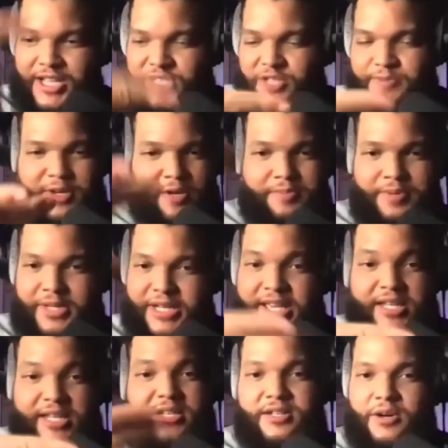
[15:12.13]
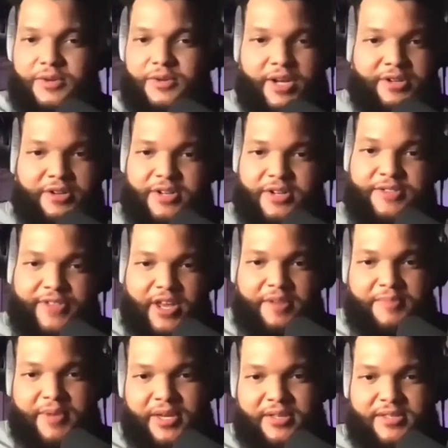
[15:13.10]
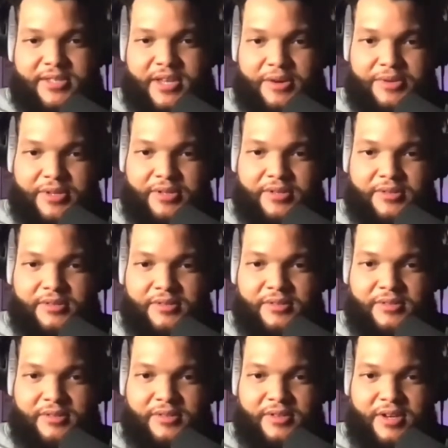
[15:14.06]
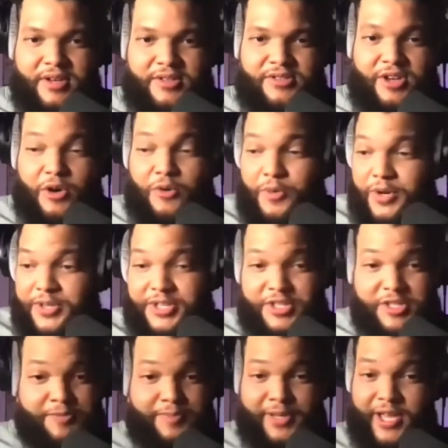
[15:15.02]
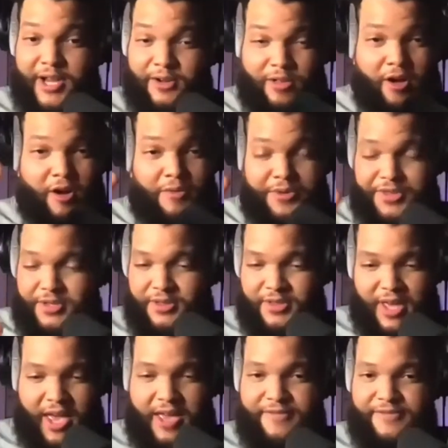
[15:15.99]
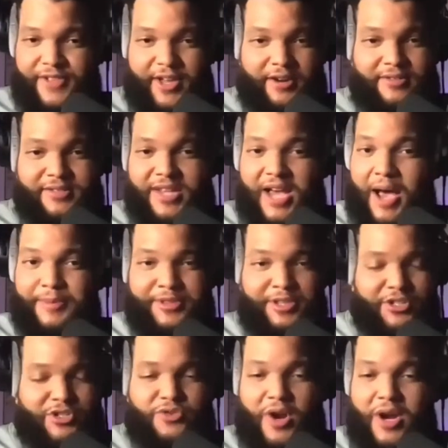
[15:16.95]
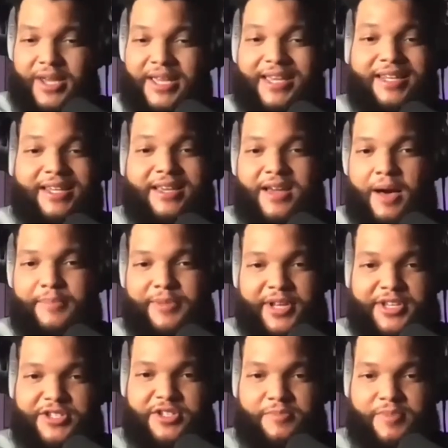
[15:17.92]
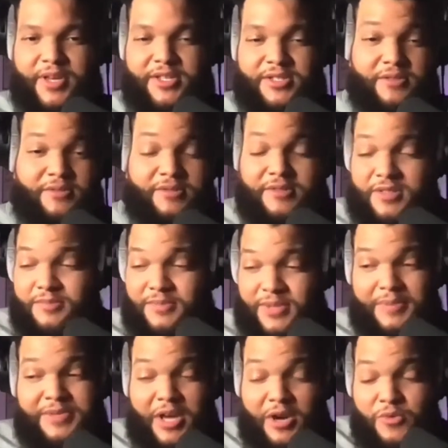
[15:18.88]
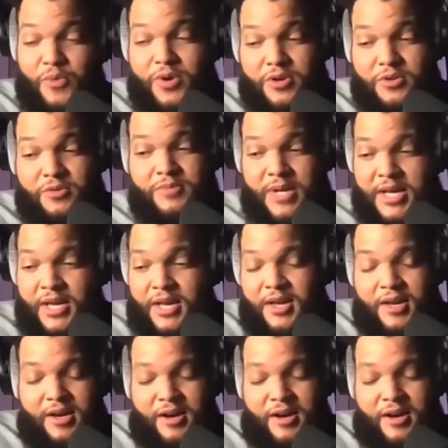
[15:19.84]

I should be able to put any note underneath that and make it sound good. So I'll really just play along with the A flat on top and then try any combination of bass notes. So sometimes I will